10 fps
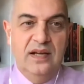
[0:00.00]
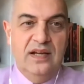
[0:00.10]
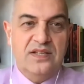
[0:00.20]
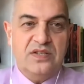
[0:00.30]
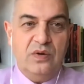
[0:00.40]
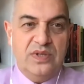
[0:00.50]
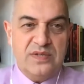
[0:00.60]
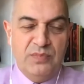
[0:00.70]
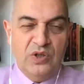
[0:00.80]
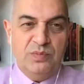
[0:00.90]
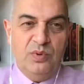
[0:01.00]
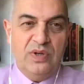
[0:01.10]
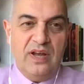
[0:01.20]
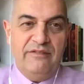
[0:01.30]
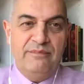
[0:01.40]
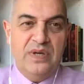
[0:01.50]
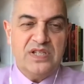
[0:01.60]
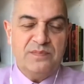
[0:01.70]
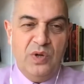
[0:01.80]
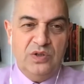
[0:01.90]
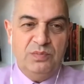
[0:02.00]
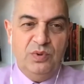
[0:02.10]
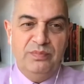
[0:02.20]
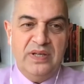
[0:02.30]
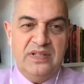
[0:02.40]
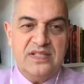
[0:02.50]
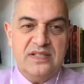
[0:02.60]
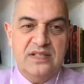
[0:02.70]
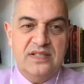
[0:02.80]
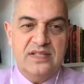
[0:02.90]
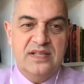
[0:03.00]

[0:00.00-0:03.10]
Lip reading: So it's multiple governments, multiple ministers,